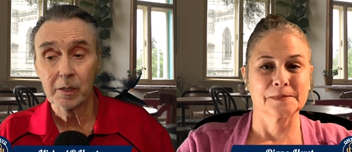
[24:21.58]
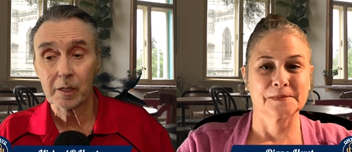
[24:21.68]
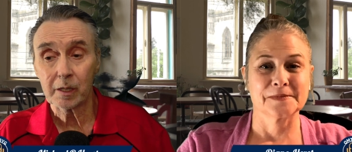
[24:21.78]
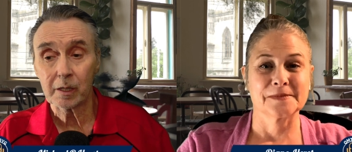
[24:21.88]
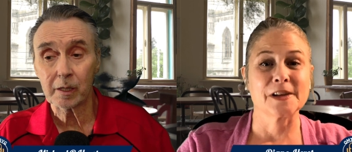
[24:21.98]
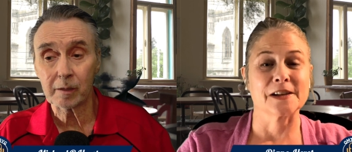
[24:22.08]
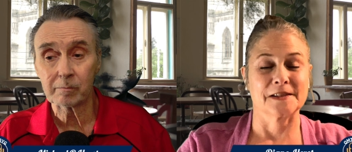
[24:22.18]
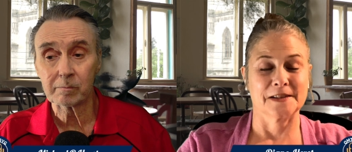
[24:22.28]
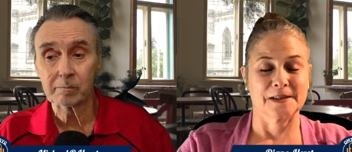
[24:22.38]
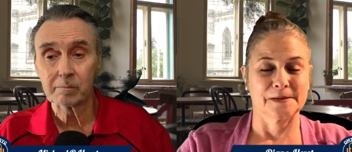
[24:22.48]
Speaker 1: Um,
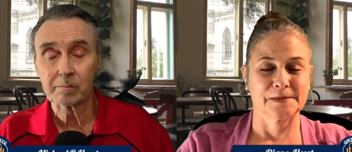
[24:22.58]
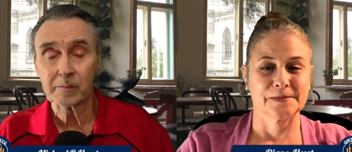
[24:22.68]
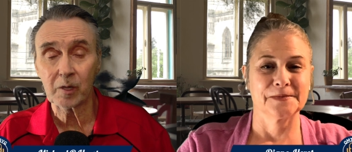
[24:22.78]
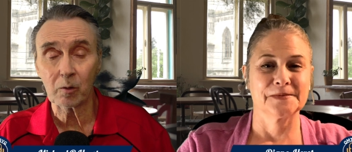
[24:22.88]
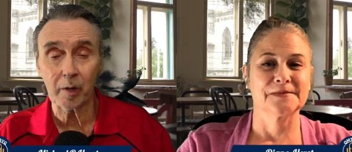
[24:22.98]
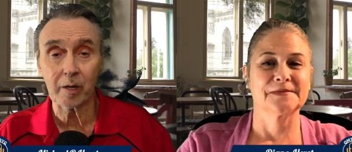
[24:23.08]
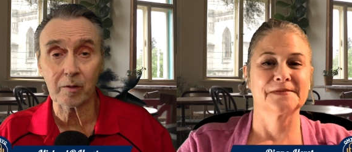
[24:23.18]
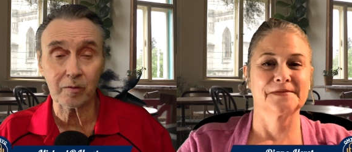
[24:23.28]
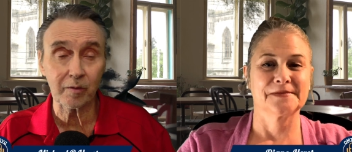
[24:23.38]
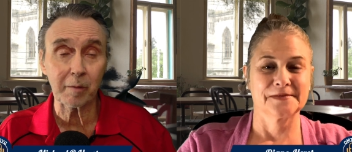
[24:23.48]
yes. You know, in the
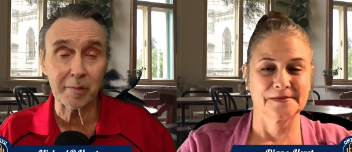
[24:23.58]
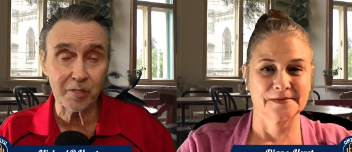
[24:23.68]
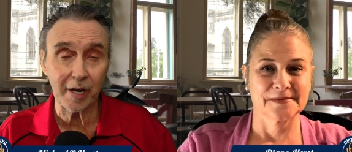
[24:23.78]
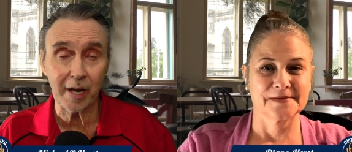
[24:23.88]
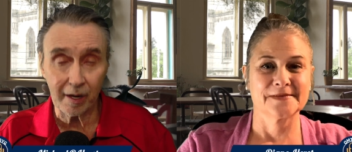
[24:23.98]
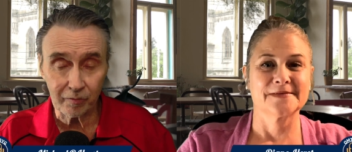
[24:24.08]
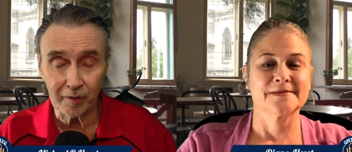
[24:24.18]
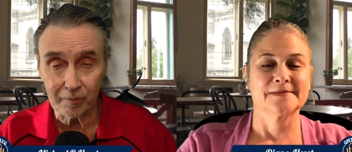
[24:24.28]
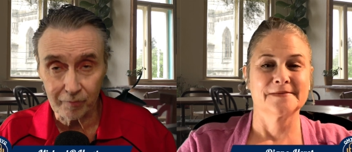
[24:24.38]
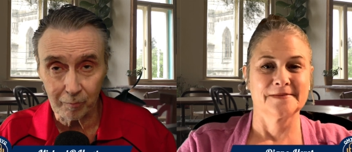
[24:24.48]
segments that I have
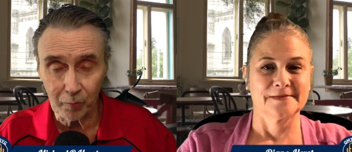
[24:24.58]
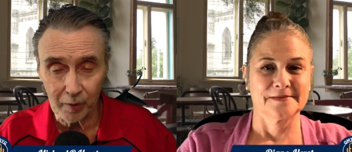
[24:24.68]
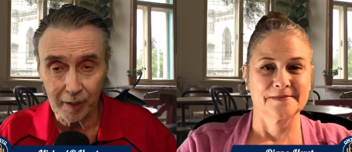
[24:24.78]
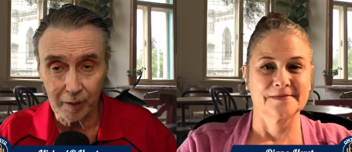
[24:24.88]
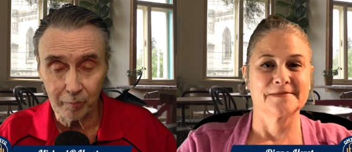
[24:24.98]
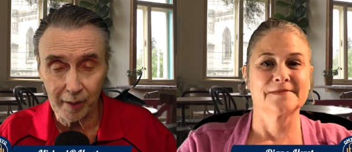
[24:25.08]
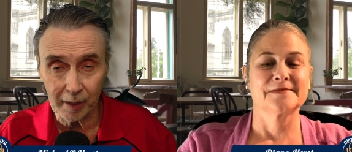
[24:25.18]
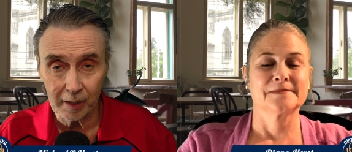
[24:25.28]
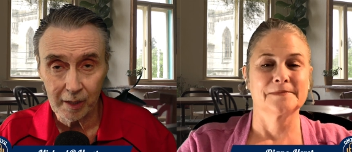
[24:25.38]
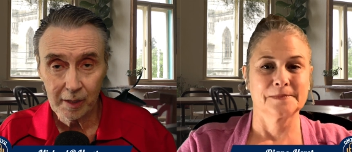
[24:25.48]
seen from Pretty in
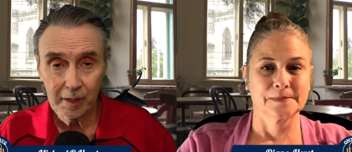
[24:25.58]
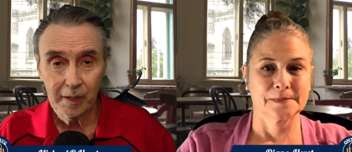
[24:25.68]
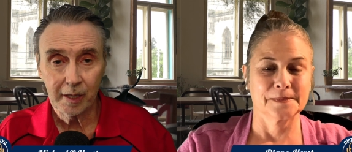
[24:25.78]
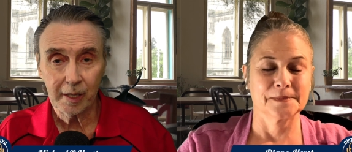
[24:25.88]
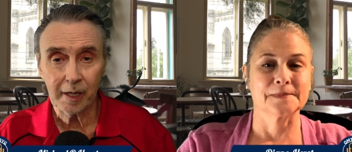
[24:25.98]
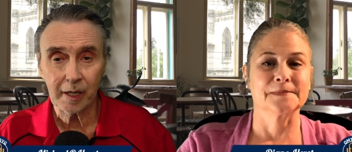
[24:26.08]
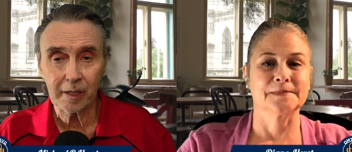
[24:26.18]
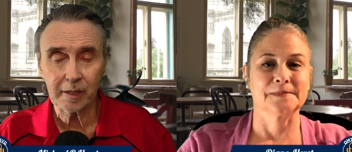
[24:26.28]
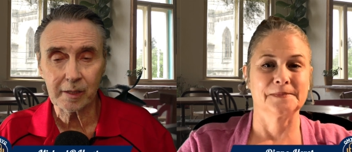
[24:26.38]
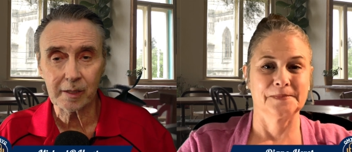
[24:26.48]
Pink, and I
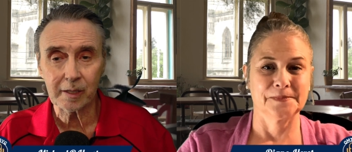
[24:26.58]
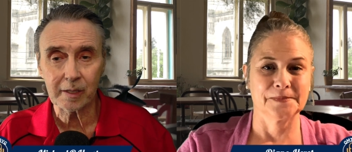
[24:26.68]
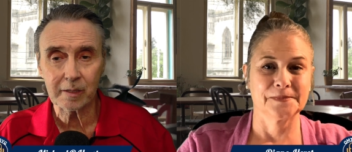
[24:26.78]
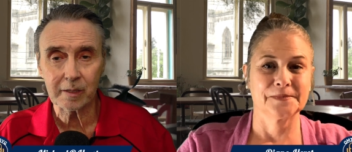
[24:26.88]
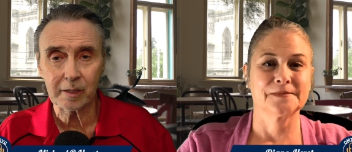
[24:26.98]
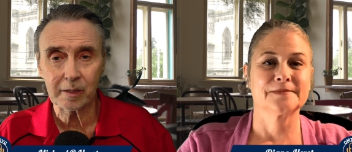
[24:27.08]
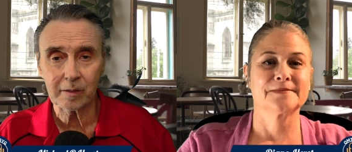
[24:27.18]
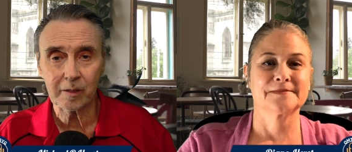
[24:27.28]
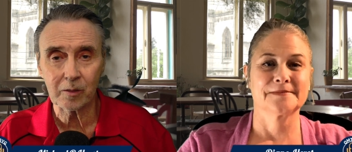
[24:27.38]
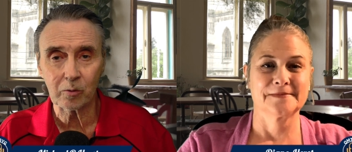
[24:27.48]
think mm-hmm. that that uh,
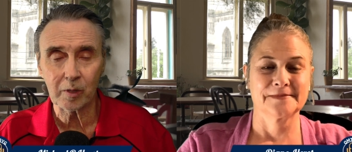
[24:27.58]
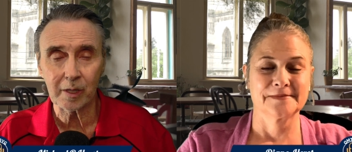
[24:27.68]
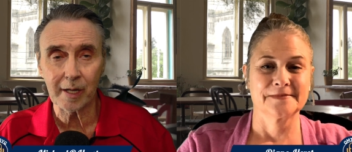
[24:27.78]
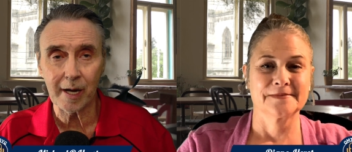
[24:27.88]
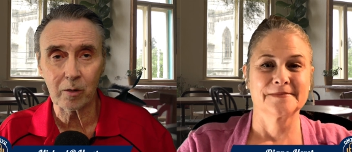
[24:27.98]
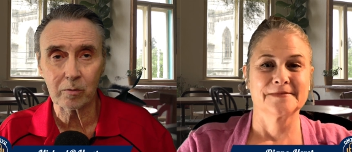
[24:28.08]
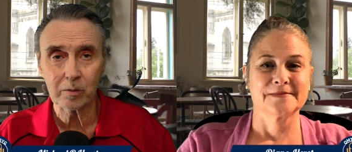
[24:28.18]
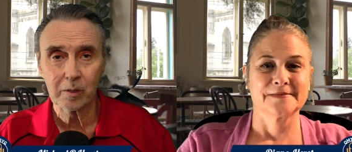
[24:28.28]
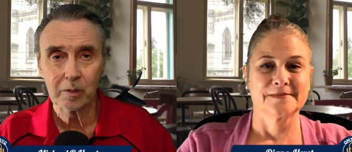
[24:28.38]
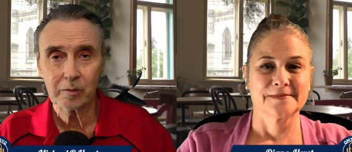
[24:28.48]
you know allowed
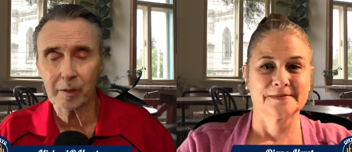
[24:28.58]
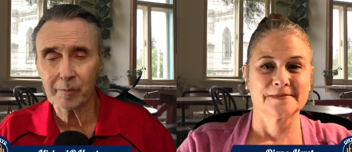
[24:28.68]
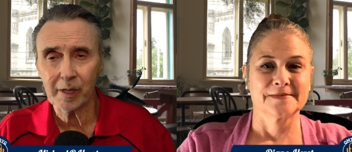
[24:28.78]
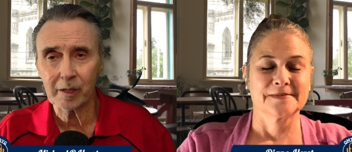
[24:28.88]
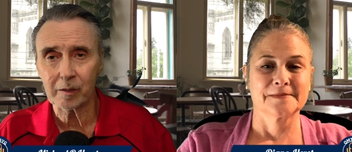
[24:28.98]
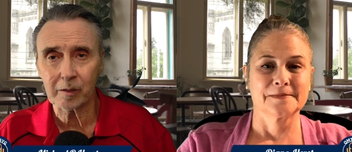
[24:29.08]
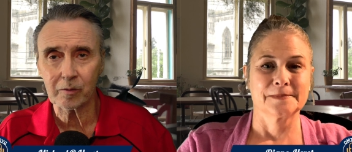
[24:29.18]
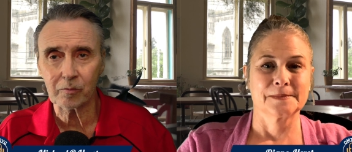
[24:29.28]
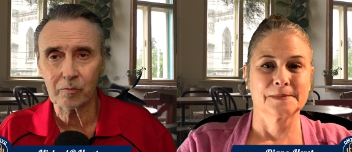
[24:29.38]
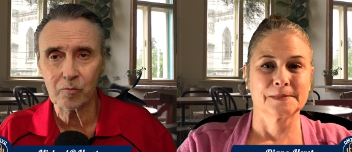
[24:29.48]
same thing. It
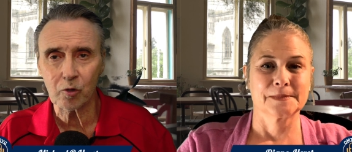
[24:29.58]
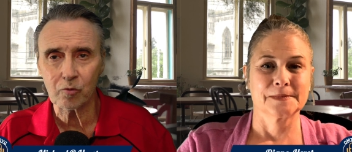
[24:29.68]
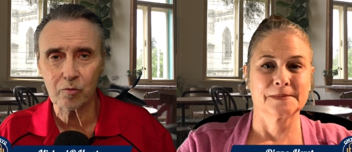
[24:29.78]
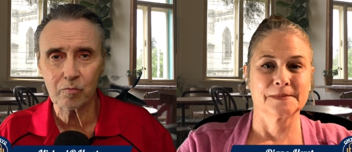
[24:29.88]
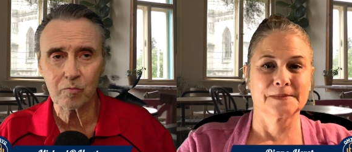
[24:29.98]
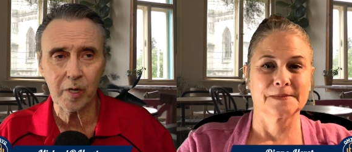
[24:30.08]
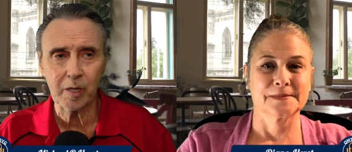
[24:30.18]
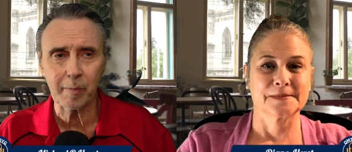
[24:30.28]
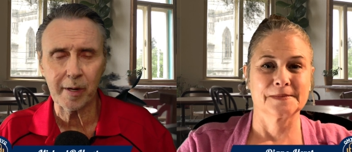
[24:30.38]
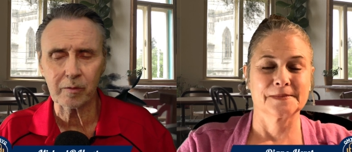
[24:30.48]
just shows
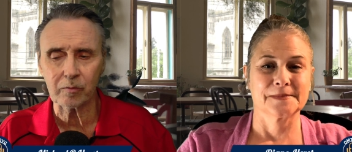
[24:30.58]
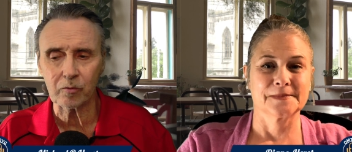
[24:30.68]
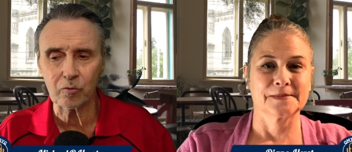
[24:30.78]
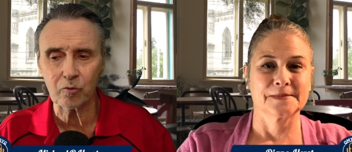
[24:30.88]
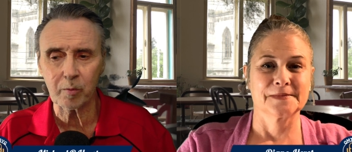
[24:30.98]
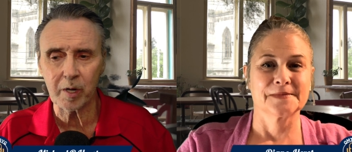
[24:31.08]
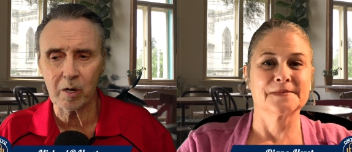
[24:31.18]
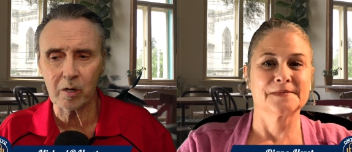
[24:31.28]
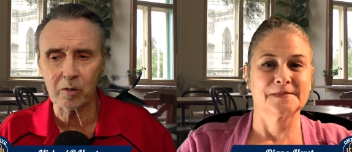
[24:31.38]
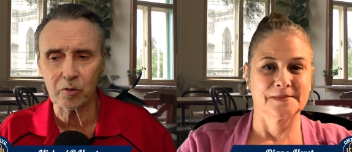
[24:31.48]
independence. It shows who we
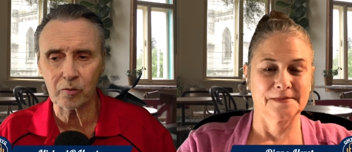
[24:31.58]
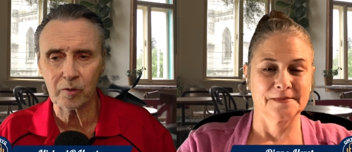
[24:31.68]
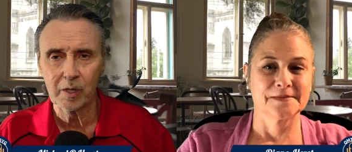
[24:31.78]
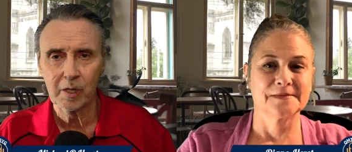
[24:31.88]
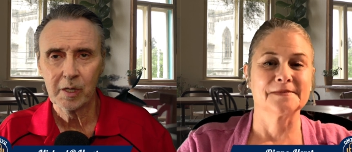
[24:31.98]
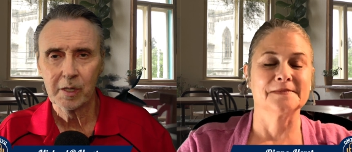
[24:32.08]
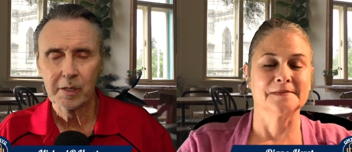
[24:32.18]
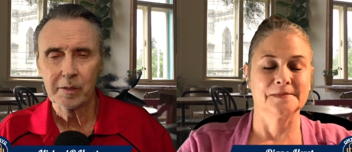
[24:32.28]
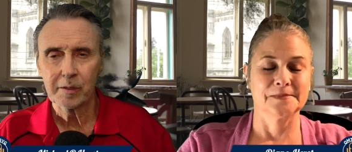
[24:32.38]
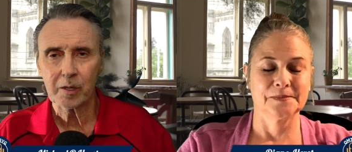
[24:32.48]
are. It shows,
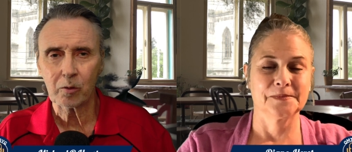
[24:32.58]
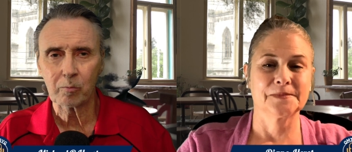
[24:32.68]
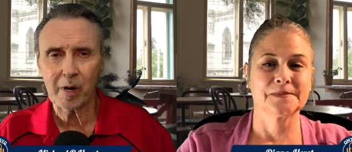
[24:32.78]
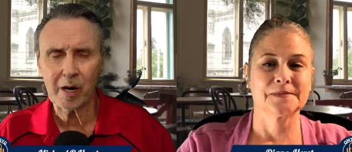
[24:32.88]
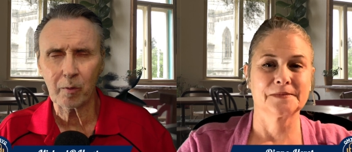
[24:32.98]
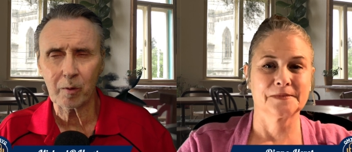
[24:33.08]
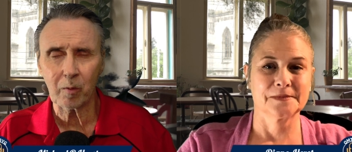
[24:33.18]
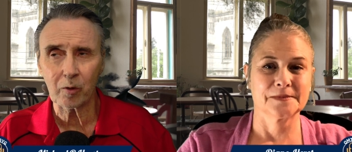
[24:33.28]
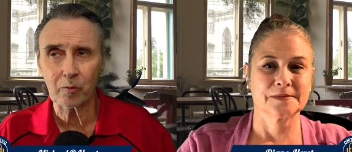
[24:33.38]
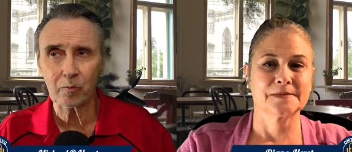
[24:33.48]
you know, Molly Ringwald